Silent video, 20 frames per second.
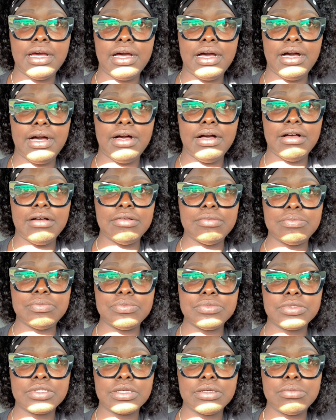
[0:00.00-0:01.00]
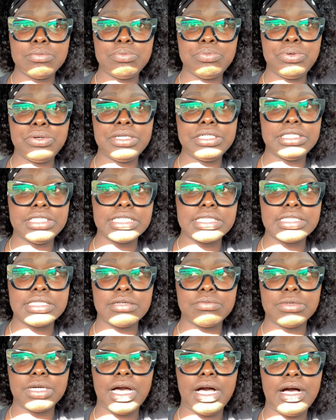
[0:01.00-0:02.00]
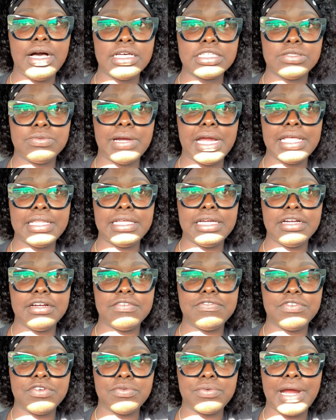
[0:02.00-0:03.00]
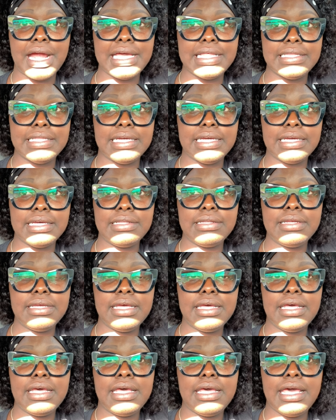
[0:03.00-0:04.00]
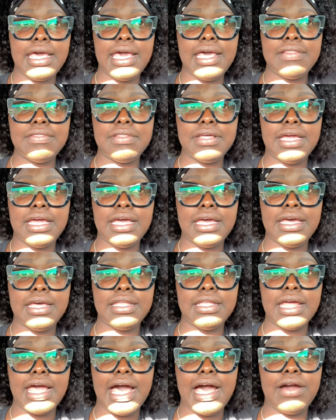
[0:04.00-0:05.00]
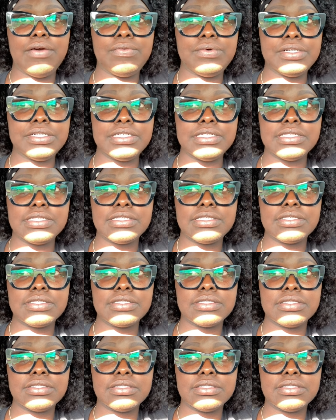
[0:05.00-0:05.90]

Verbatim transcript: um, put just some gauze right there for right then. And then I was